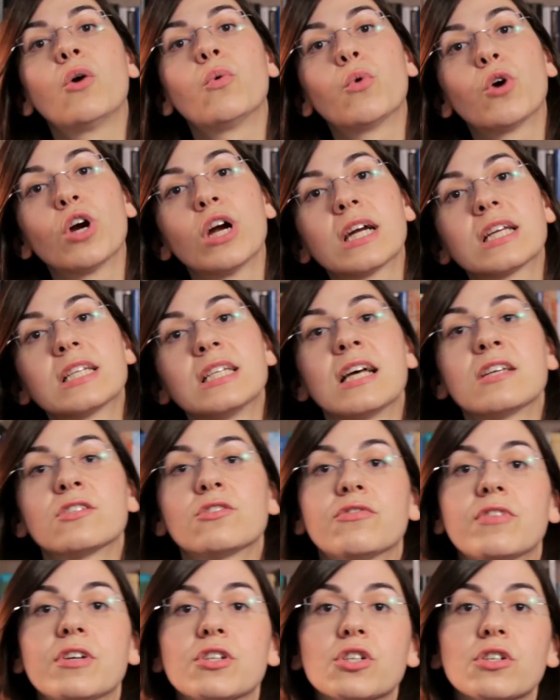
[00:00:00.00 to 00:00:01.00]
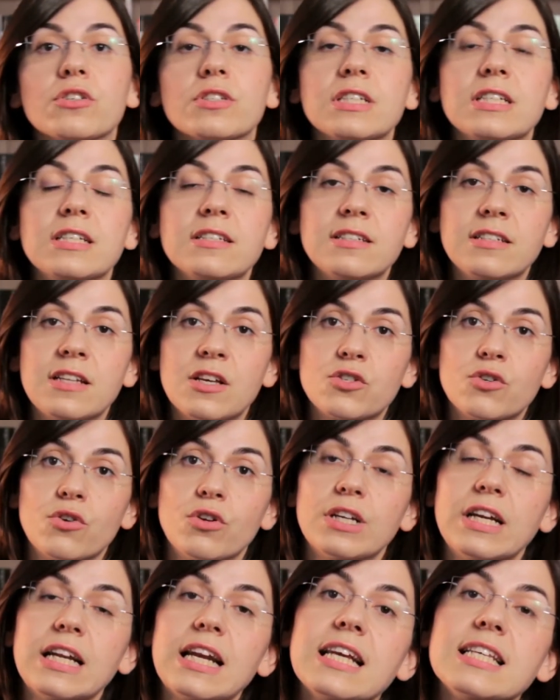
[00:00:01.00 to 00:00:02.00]
worked as officials in international
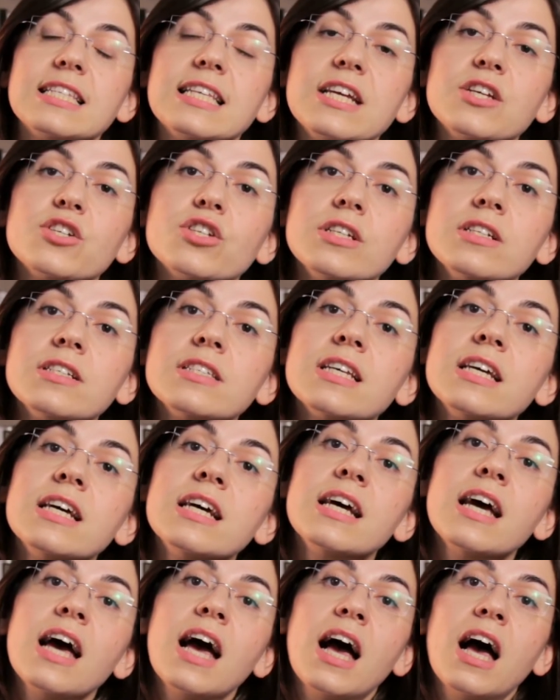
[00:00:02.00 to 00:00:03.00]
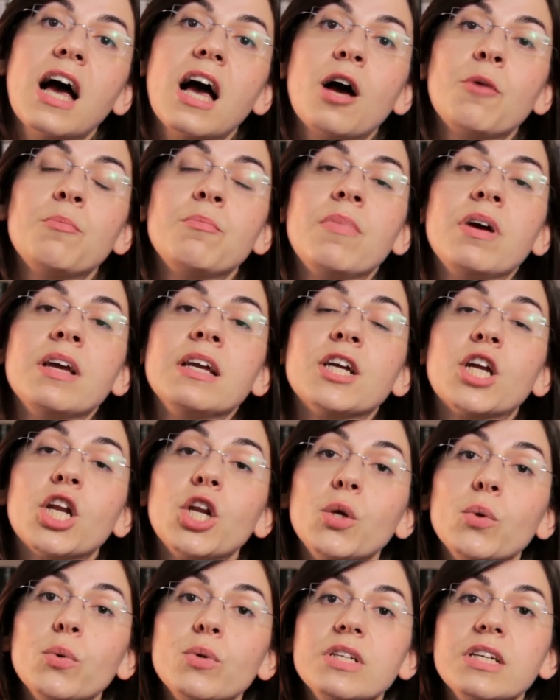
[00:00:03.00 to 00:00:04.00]
organizations,
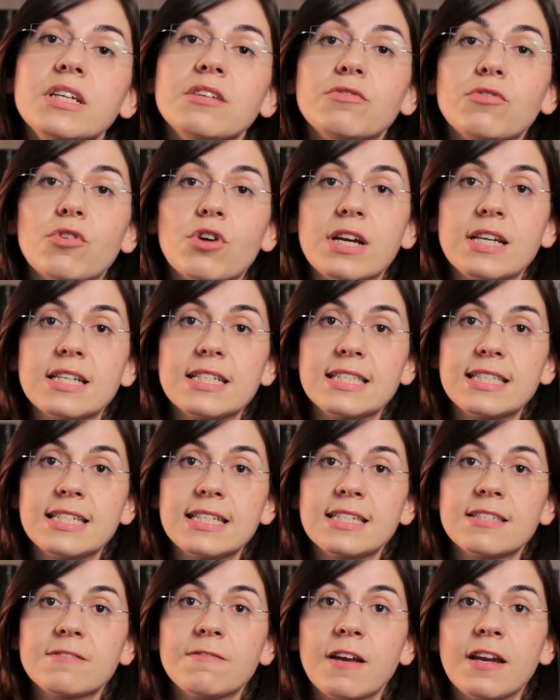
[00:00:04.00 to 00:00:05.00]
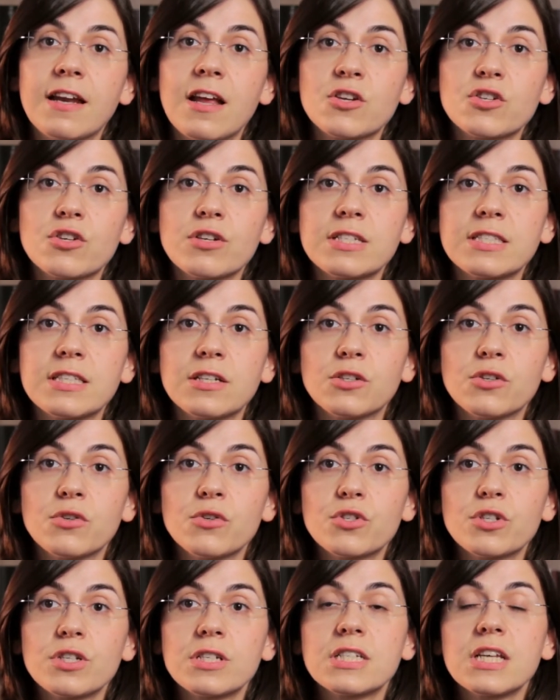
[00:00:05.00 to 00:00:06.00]
including, for instance, financial
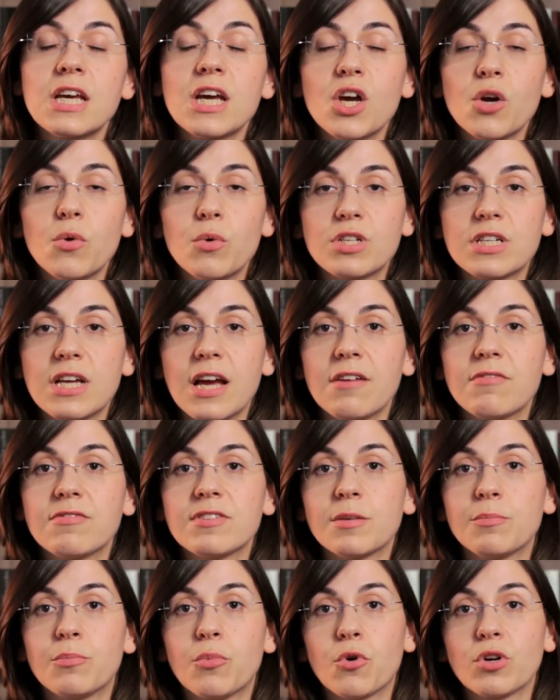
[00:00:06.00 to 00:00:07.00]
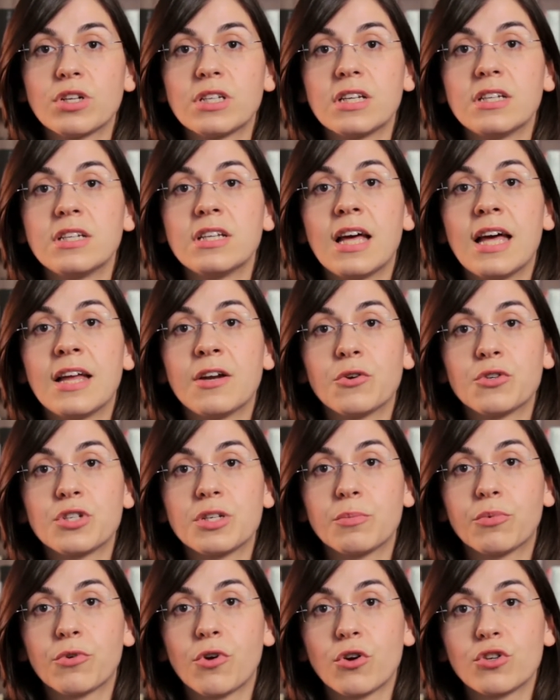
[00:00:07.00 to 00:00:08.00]
institutions which have supported
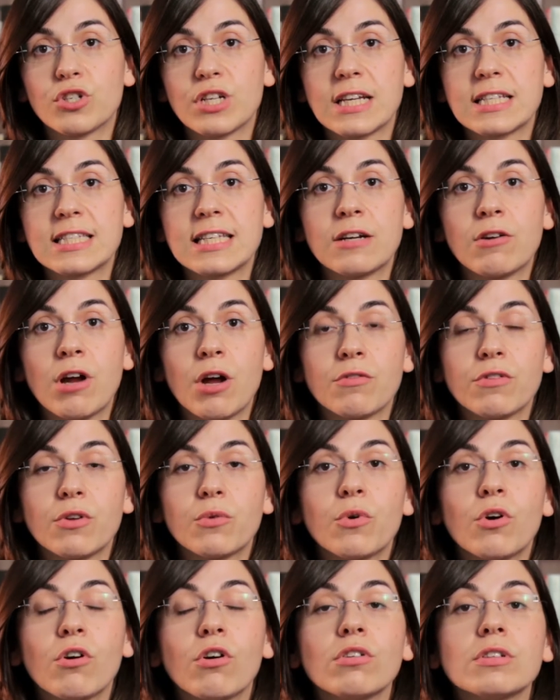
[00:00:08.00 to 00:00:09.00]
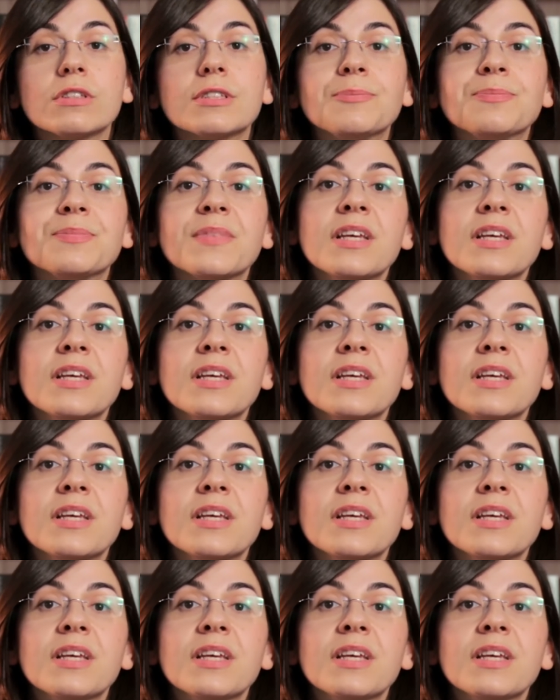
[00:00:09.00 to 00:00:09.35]
energy projects around the world.